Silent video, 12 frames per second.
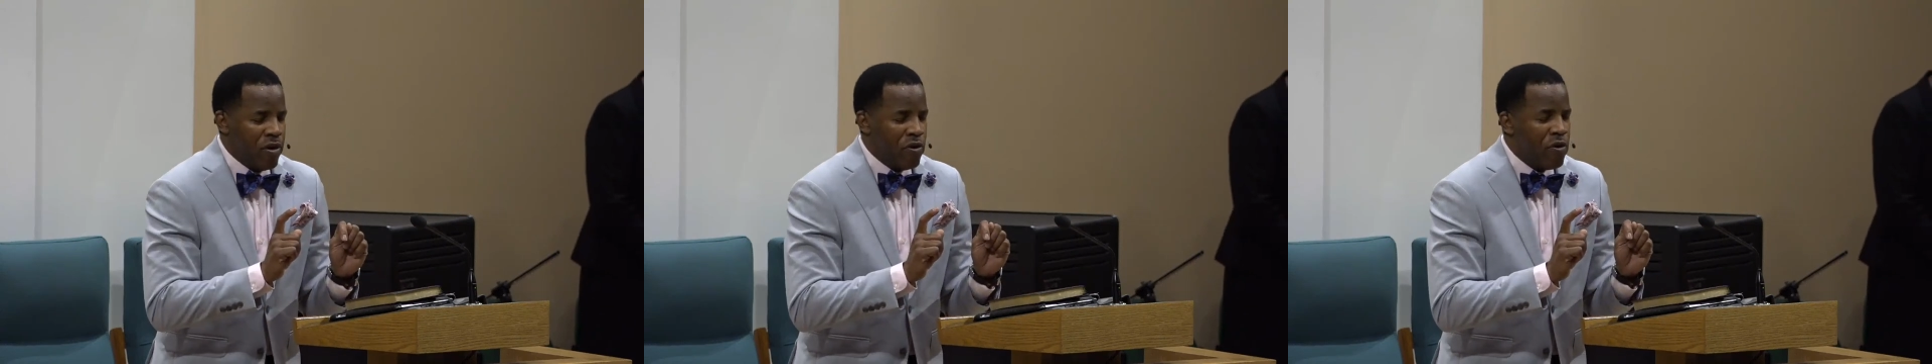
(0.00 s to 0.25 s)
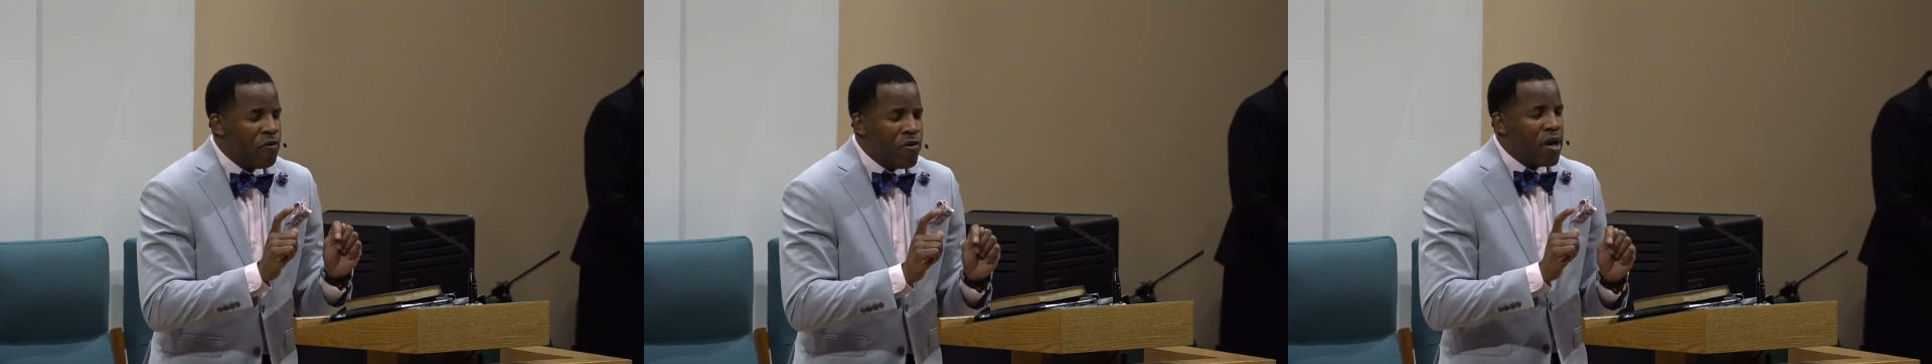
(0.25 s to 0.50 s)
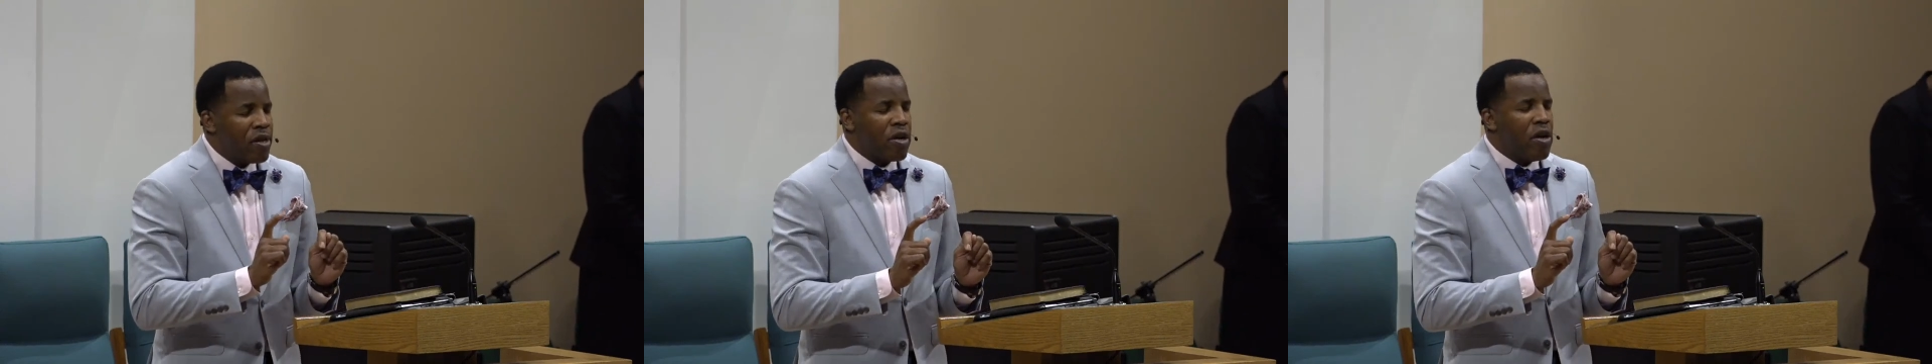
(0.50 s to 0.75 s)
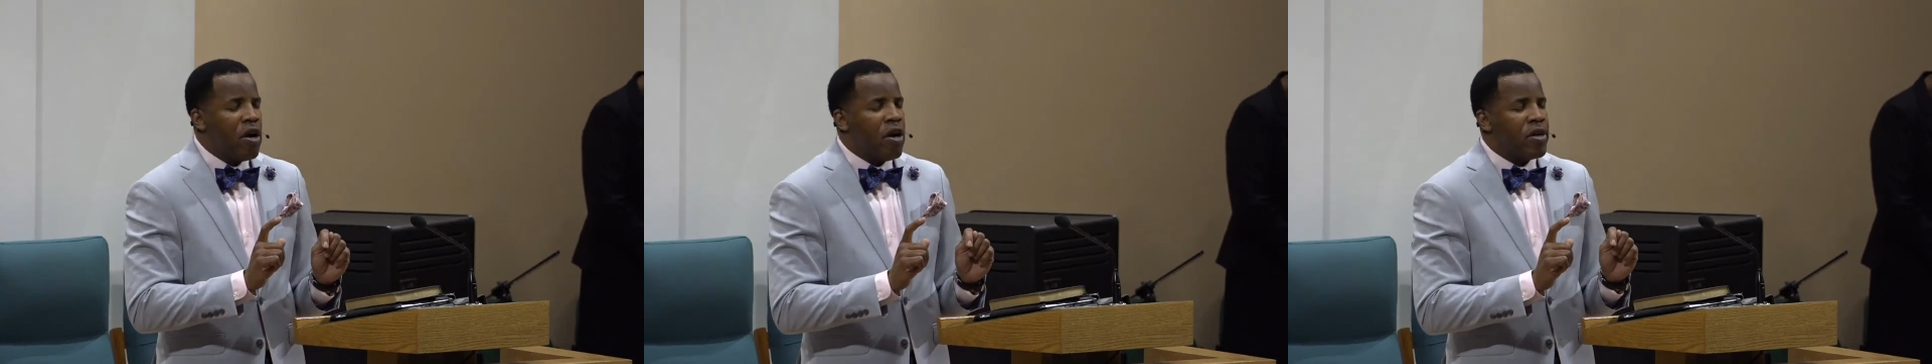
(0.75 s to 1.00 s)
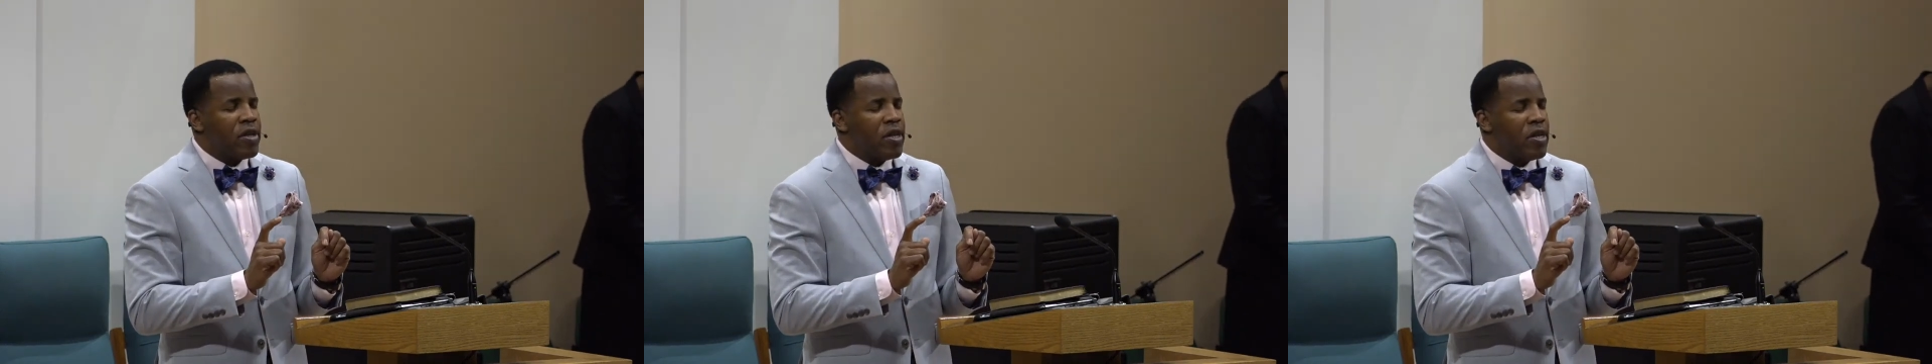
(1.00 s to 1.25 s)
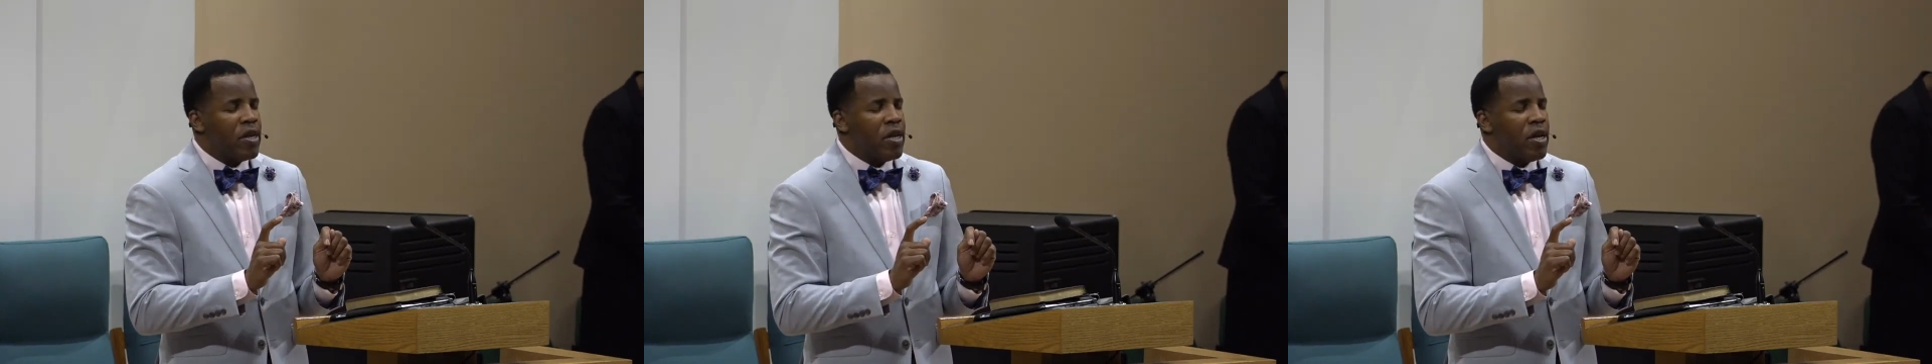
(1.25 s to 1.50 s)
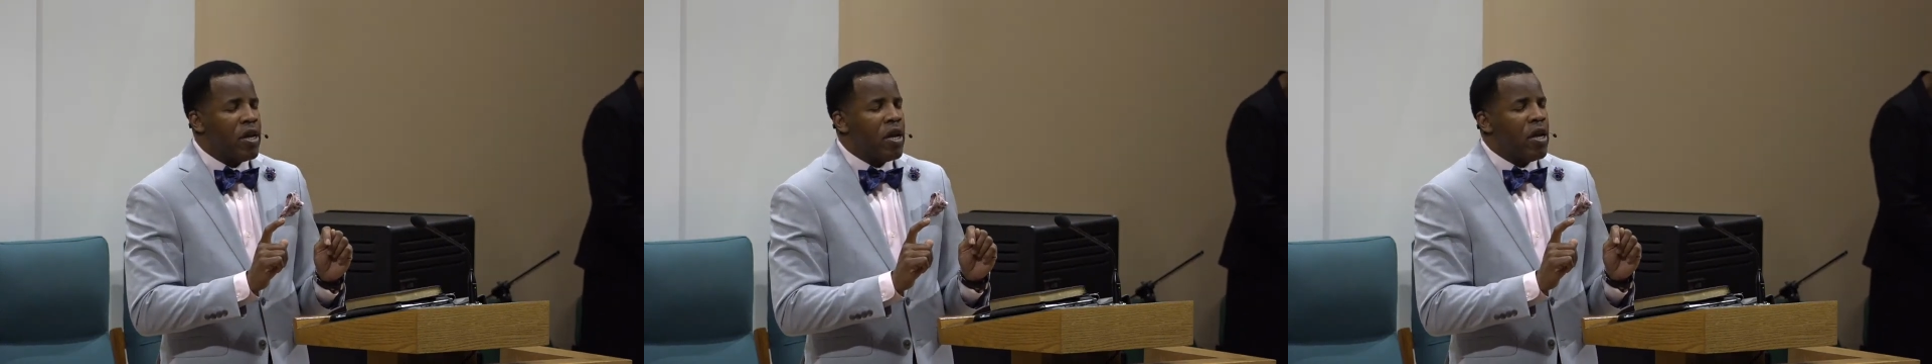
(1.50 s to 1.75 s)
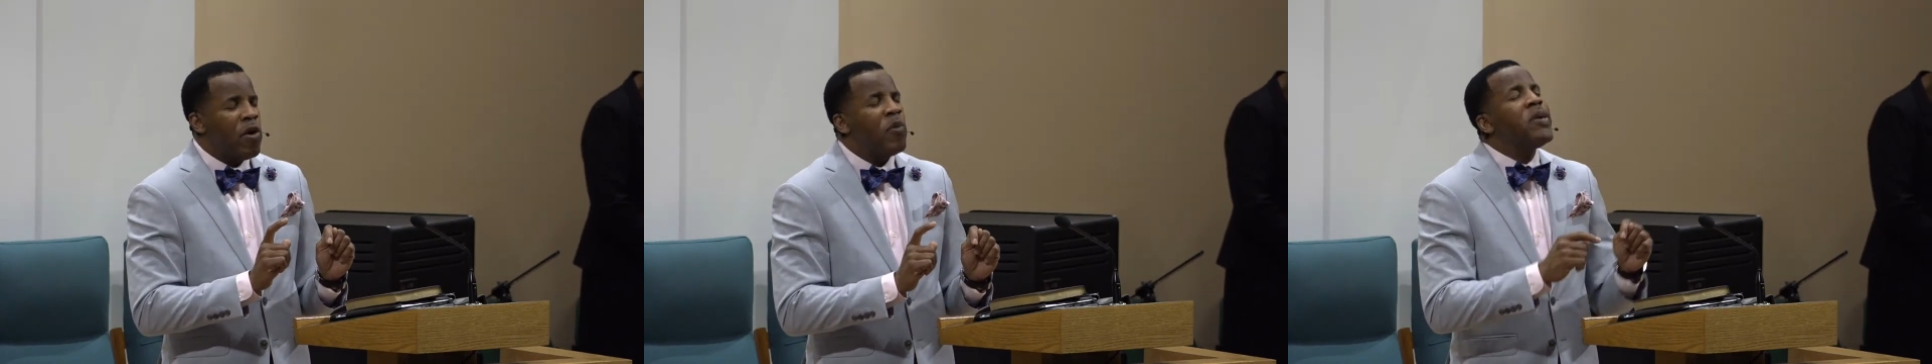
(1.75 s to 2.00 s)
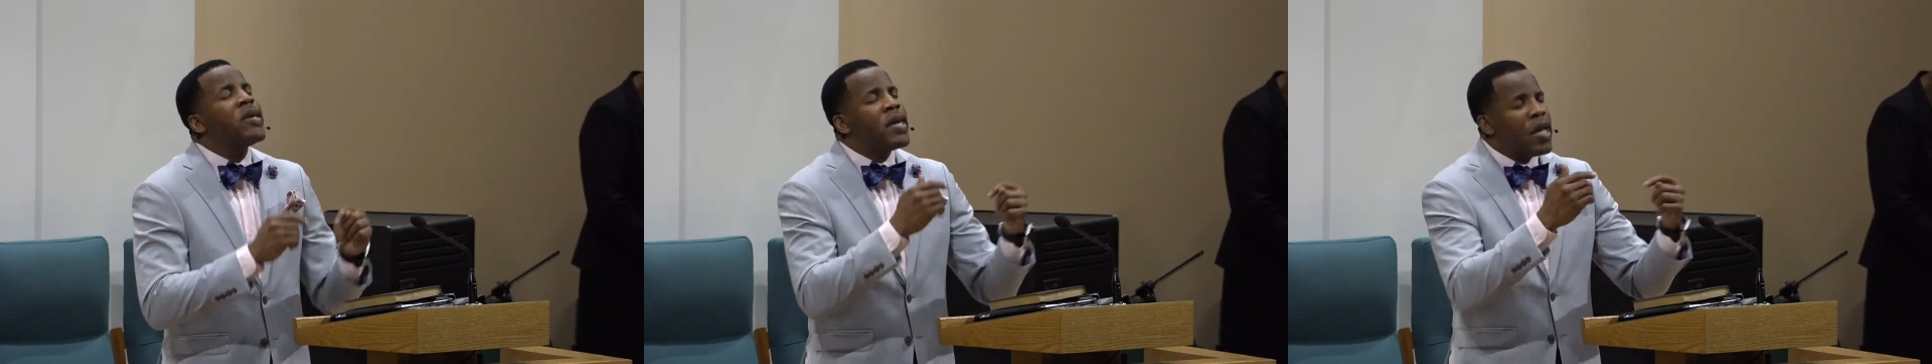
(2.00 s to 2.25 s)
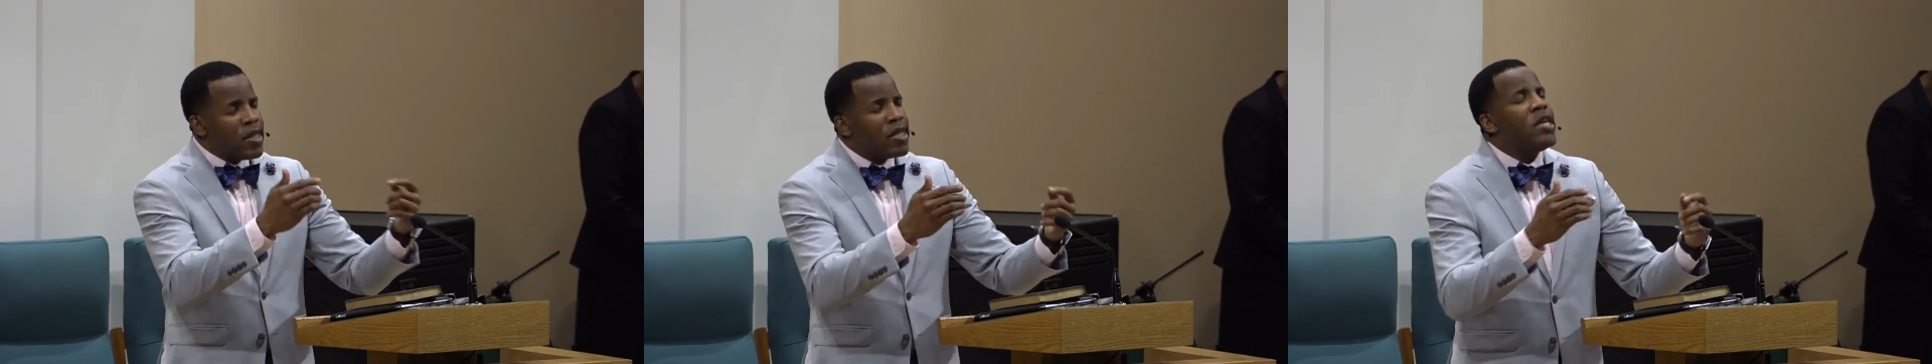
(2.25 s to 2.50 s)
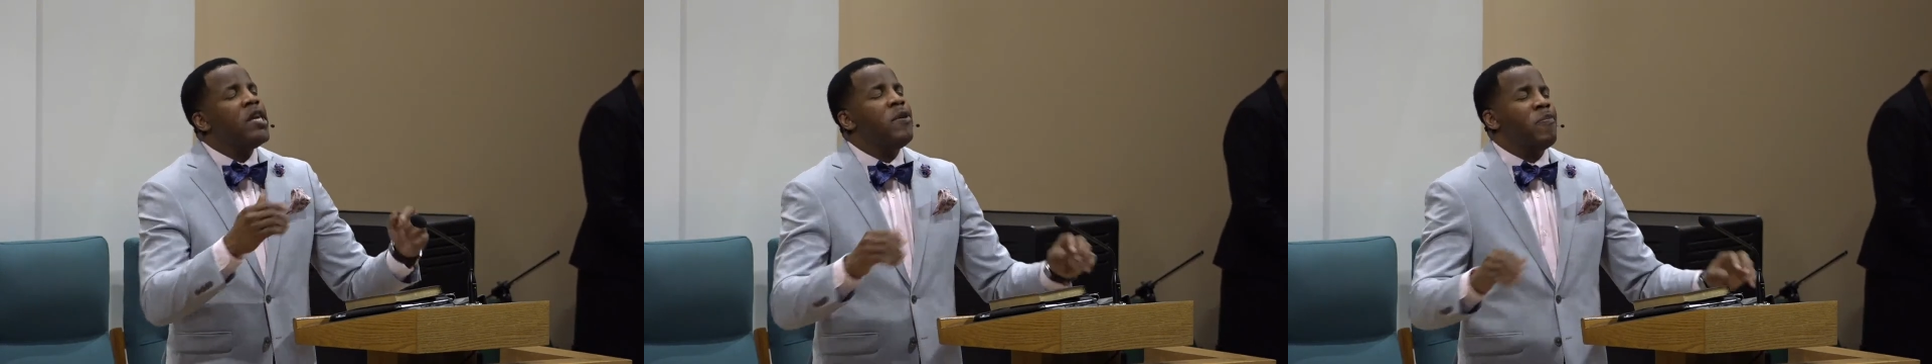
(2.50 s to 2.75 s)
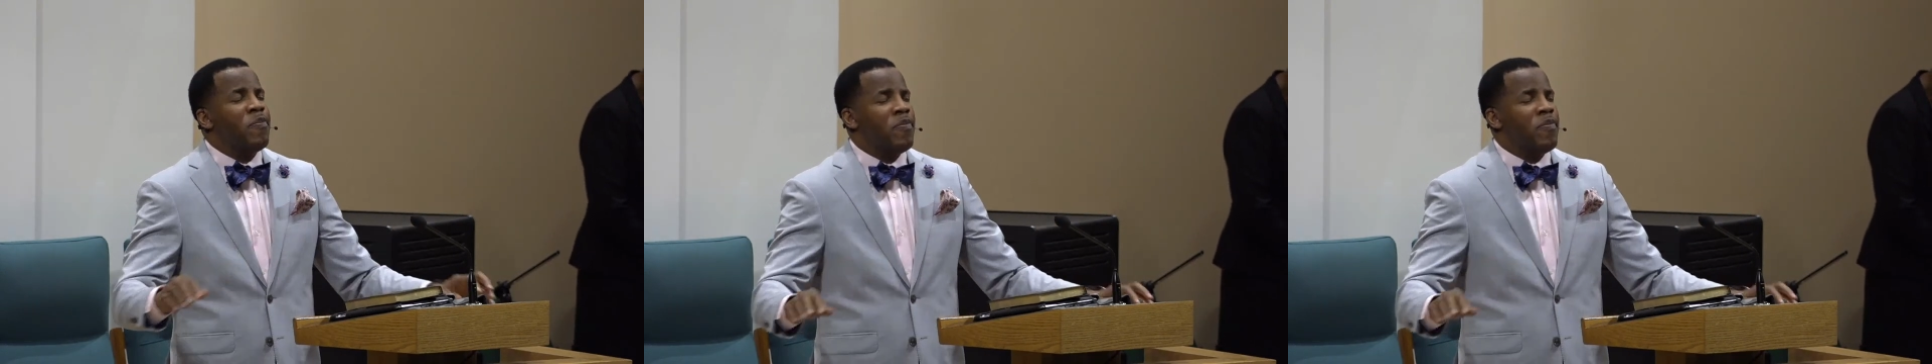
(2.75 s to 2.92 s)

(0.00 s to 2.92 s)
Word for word: oh Father God, we can keep